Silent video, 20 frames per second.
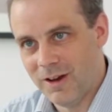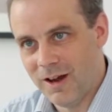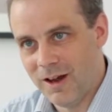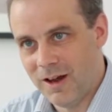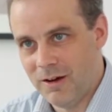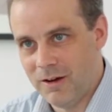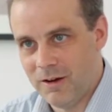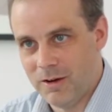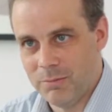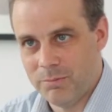
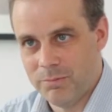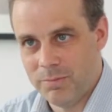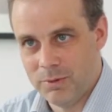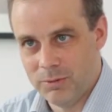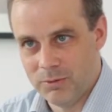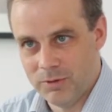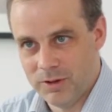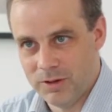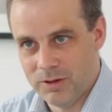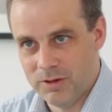our
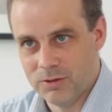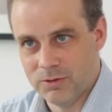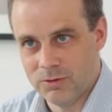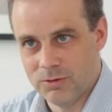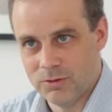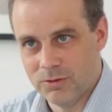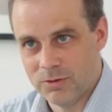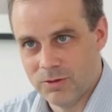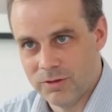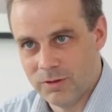buildings
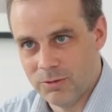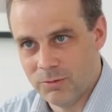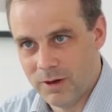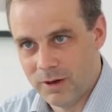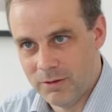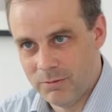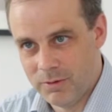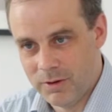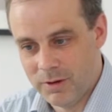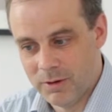or the
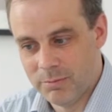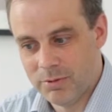way we